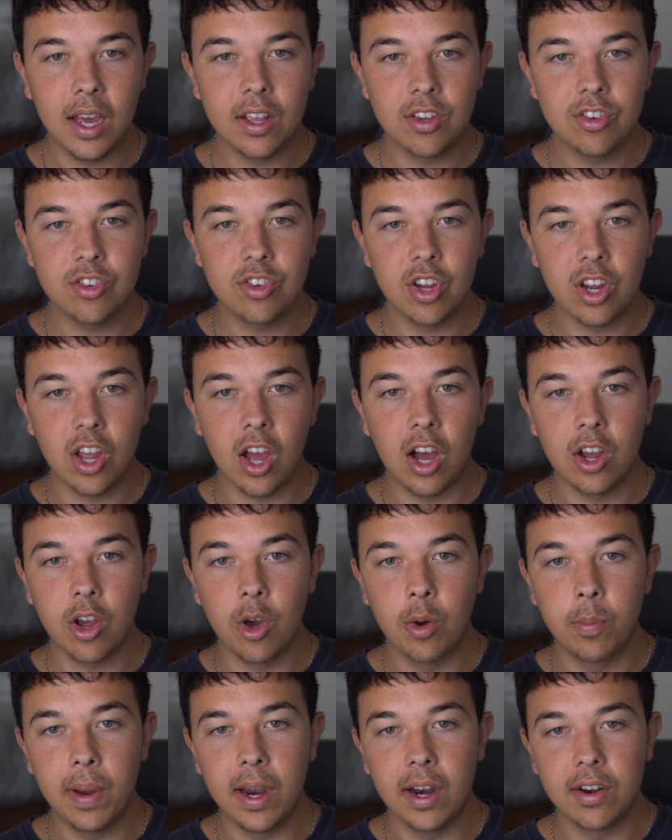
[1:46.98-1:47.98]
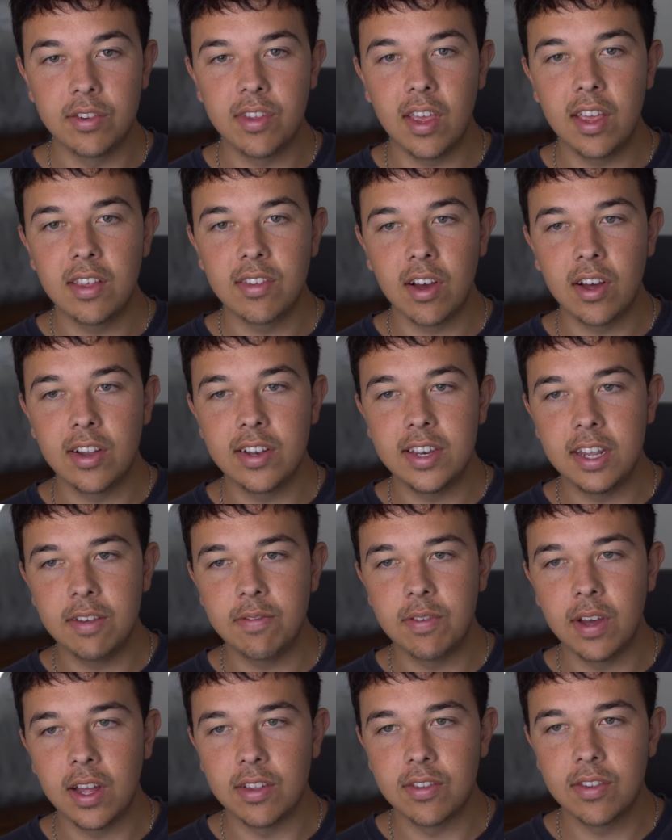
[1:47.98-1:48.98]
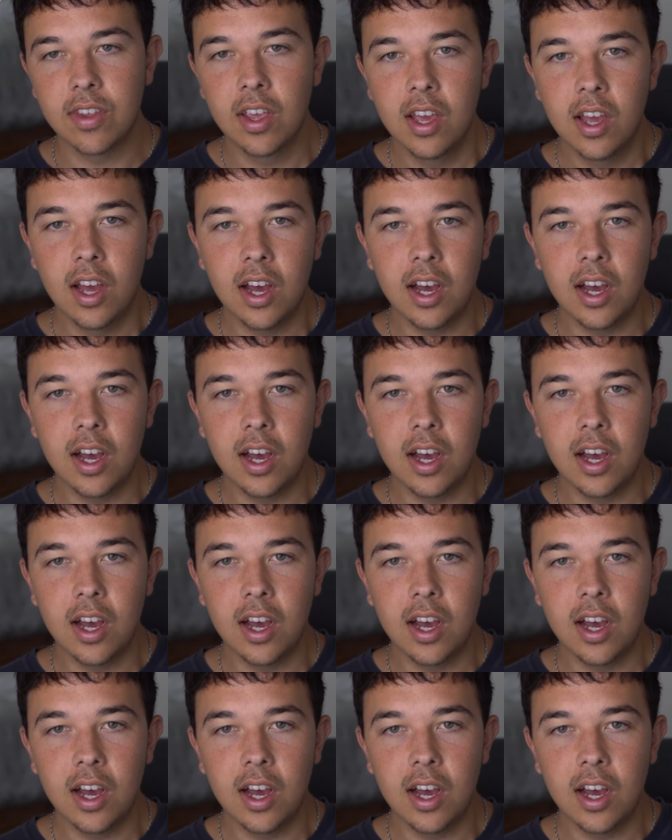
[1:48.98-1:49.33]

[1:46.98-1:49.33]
Chicago Bears is on defense.